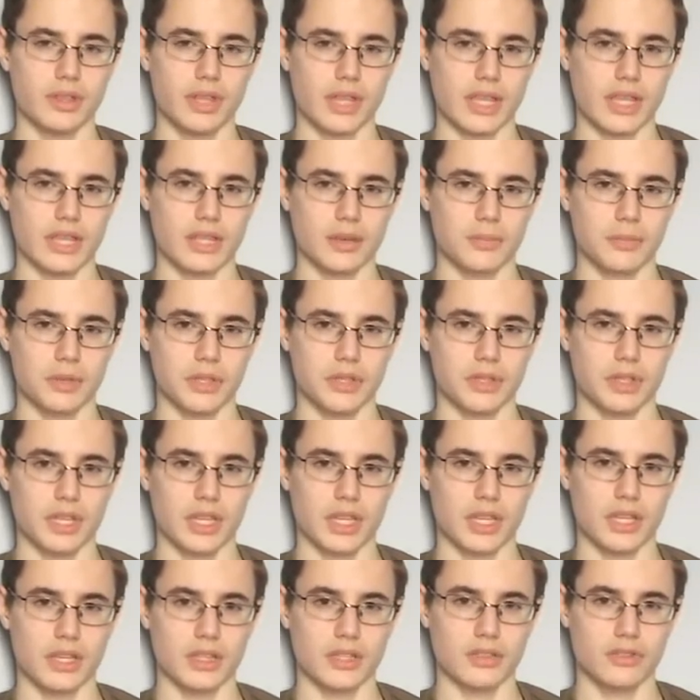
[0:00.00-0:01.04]
the
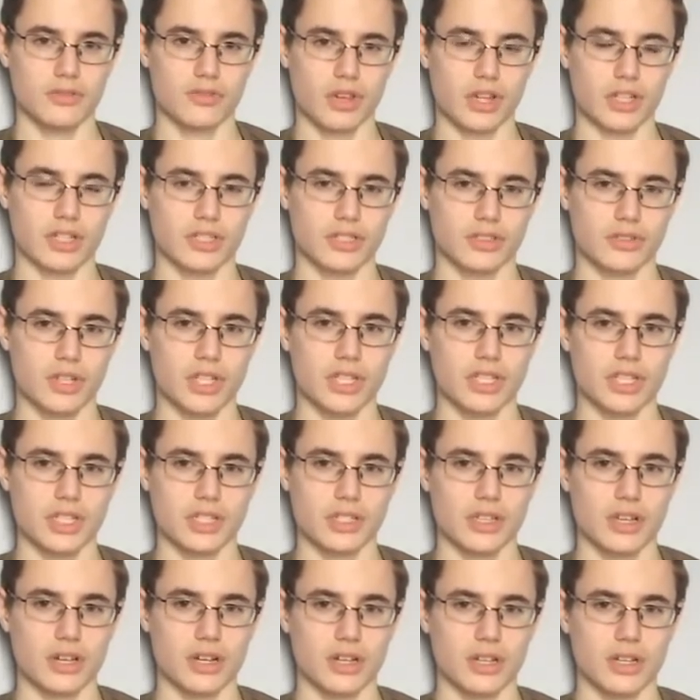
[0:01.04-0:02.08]
WD Tracks and Trenches
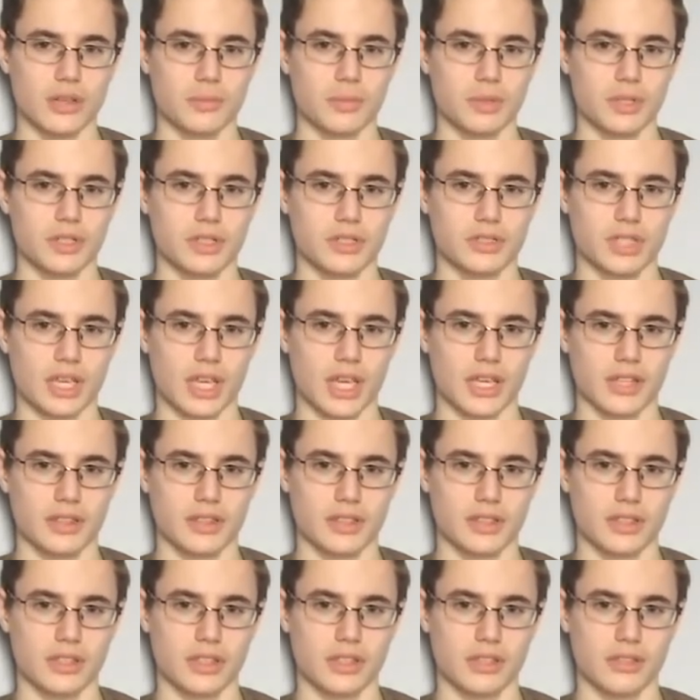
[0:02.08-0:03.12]
Gala because I had
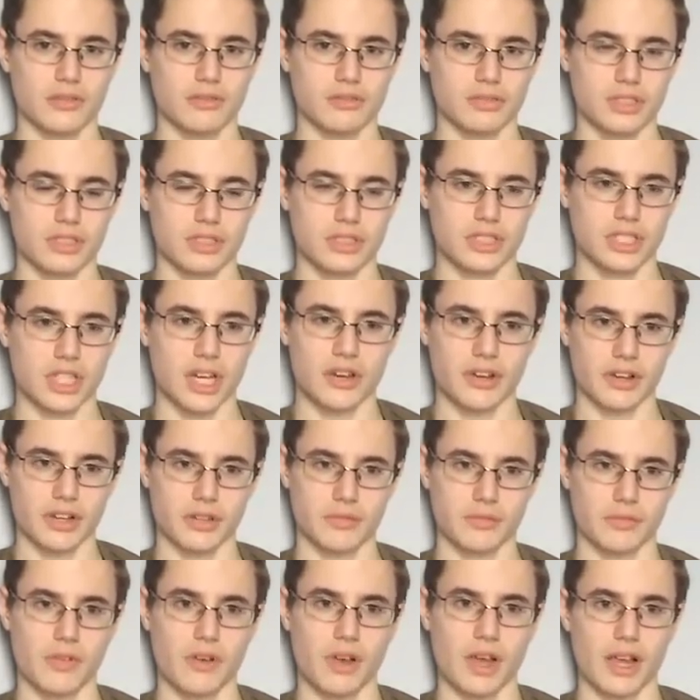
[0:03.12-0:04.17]
the
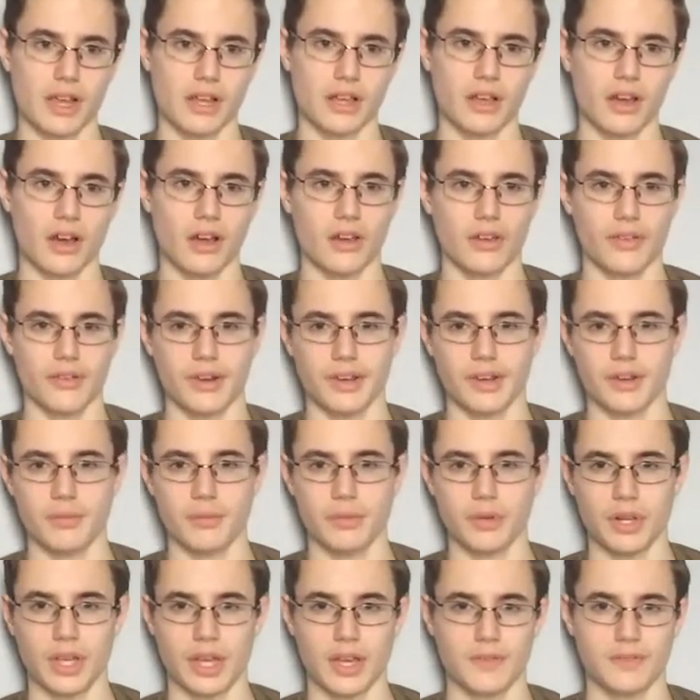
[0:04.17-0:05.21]
Sheringham Grand Gala, and I didn't
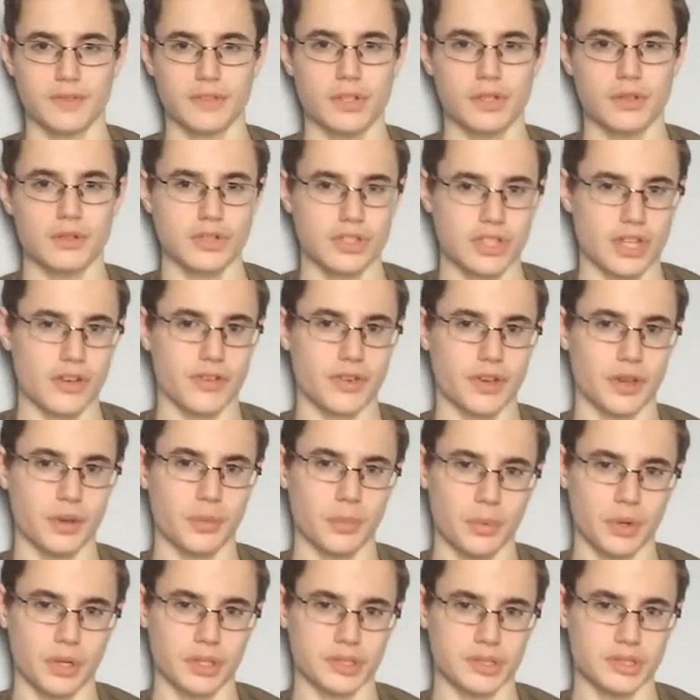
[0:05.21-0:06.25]
want to have 2
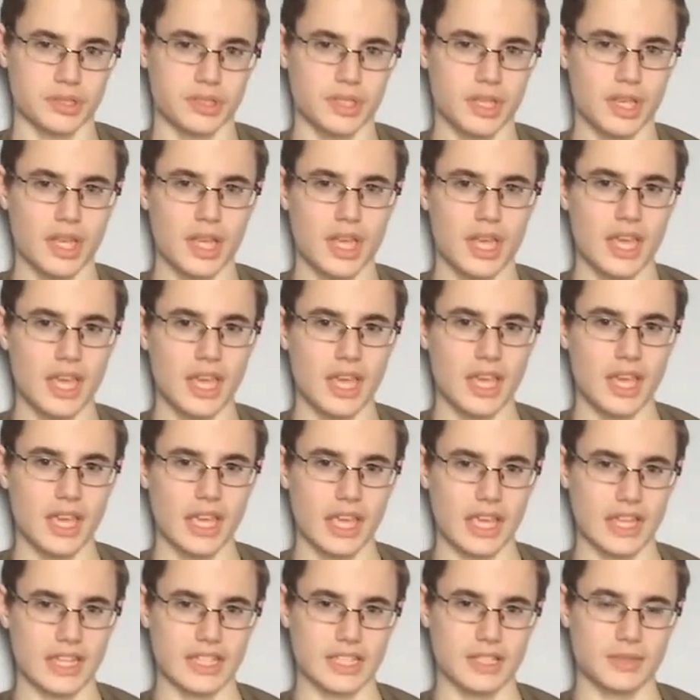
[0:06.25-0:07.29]
Sheringham ones
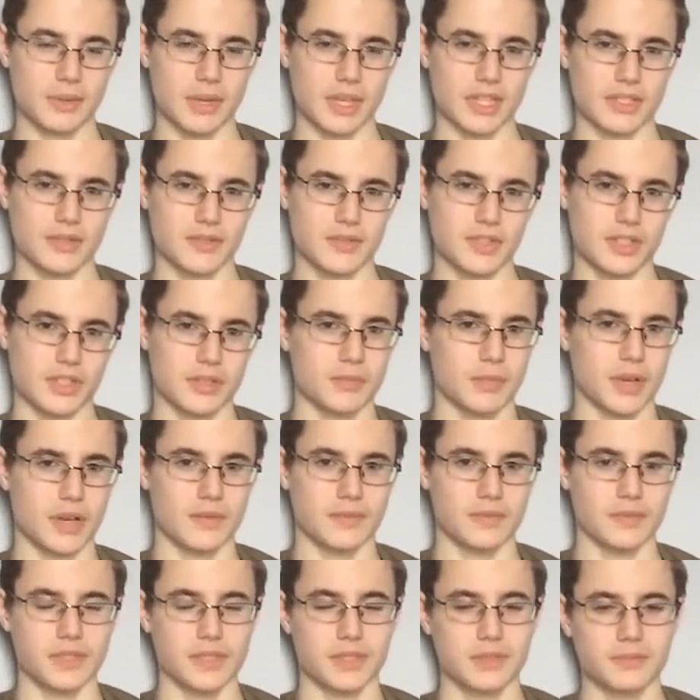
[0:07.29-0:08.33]
in the space of 2
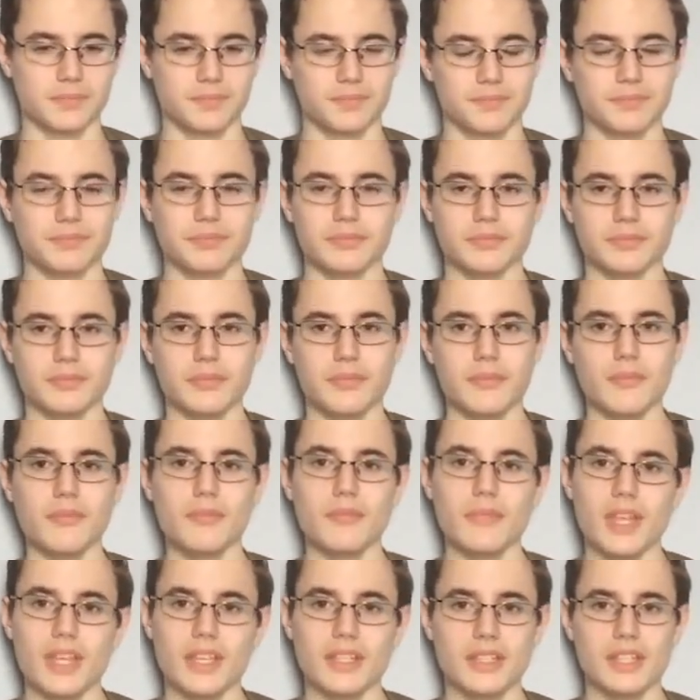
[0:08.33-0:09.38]
months.
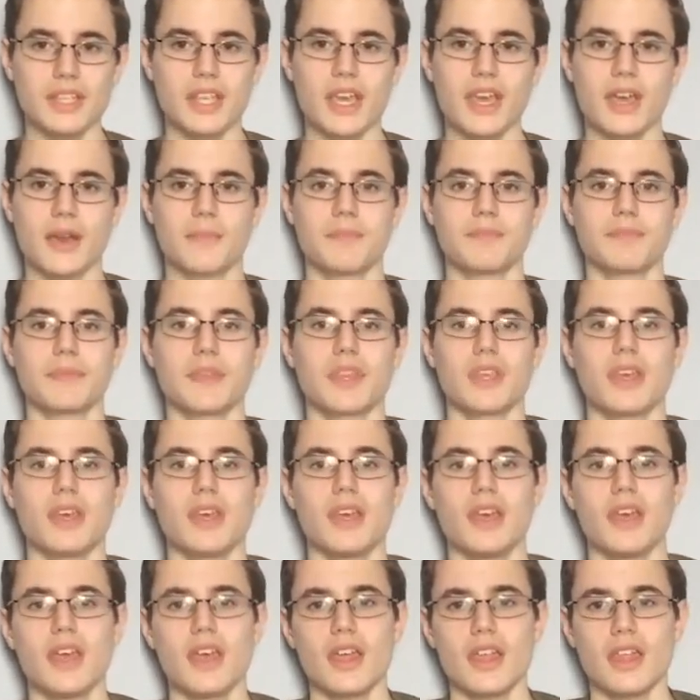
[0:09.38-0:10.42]
So yeah,
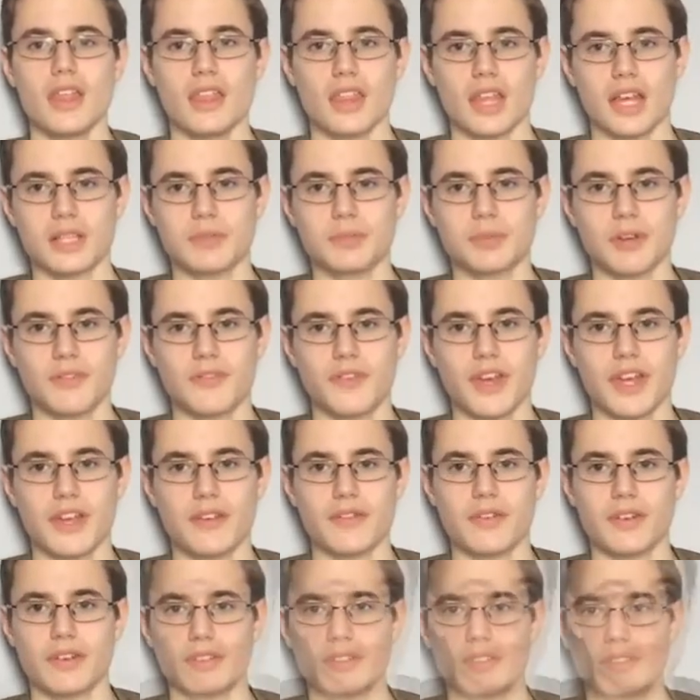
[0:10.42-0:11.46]
that's my
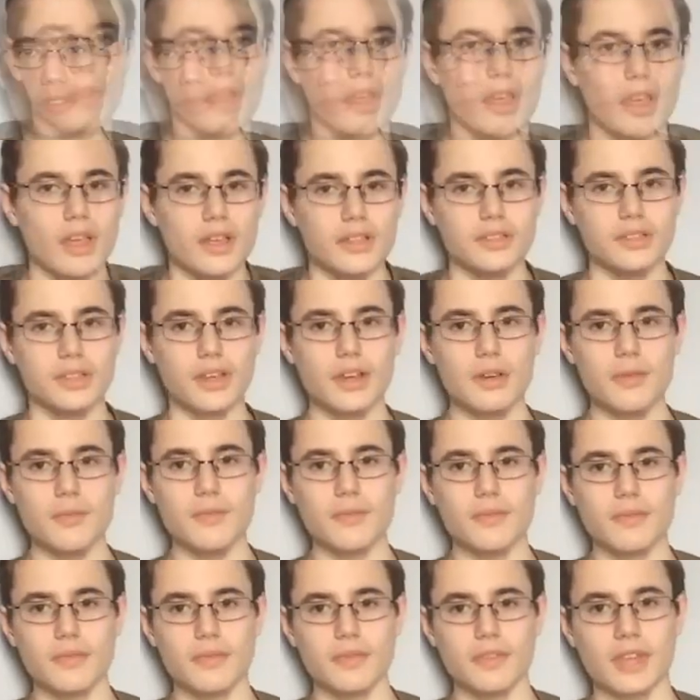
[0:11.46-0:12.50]
favourites. So
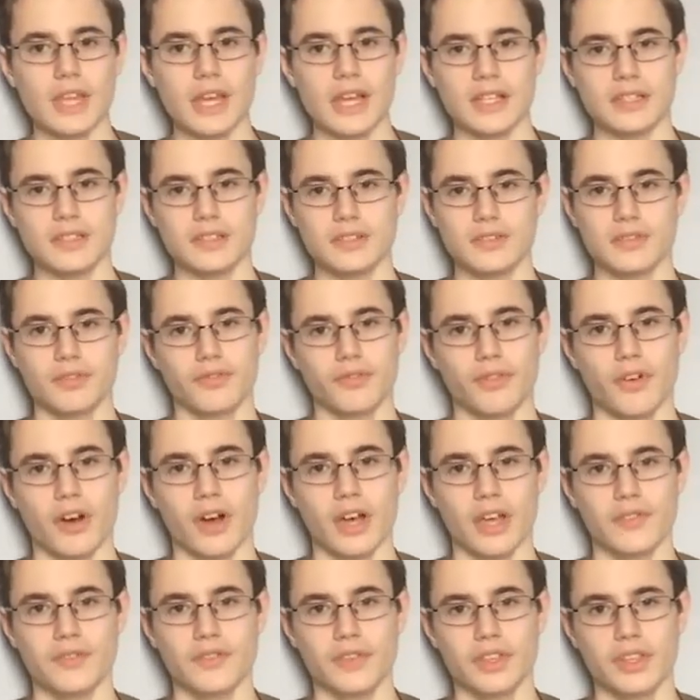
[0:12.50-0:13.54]
that's
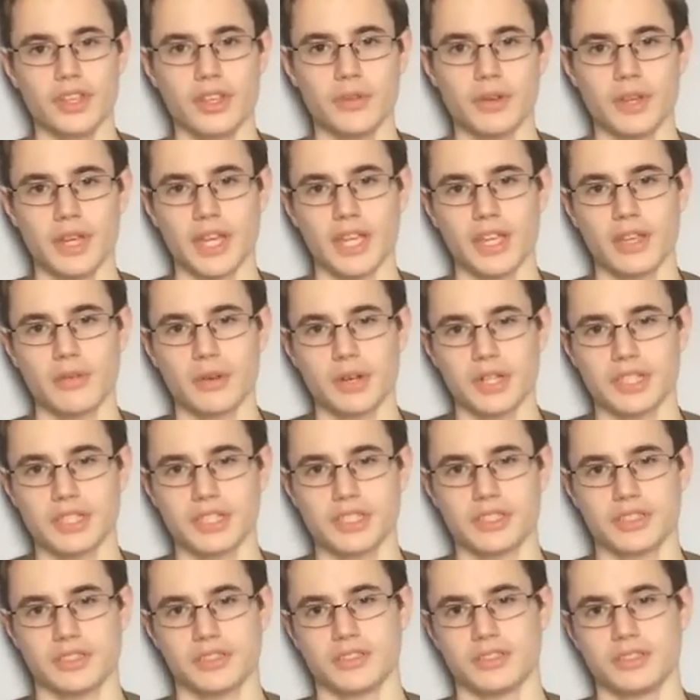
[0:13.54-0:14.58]
5 Q&A
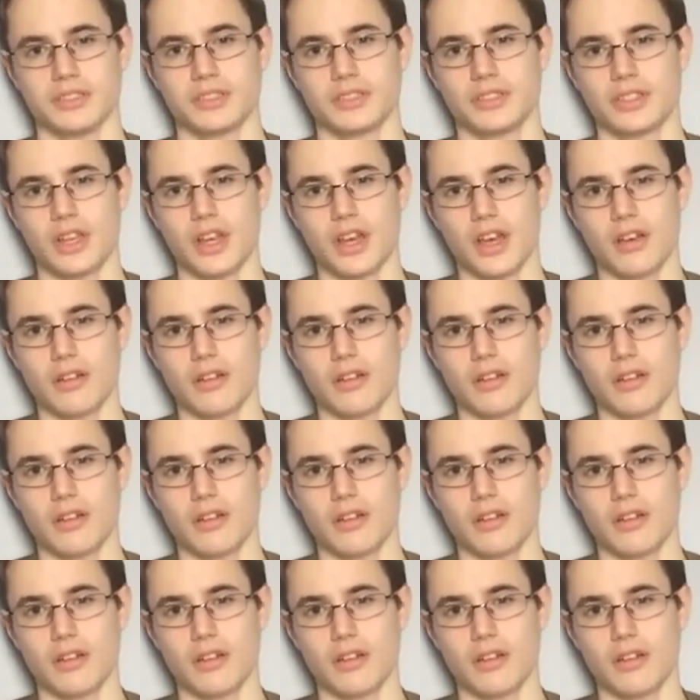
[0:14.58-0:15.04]
questions.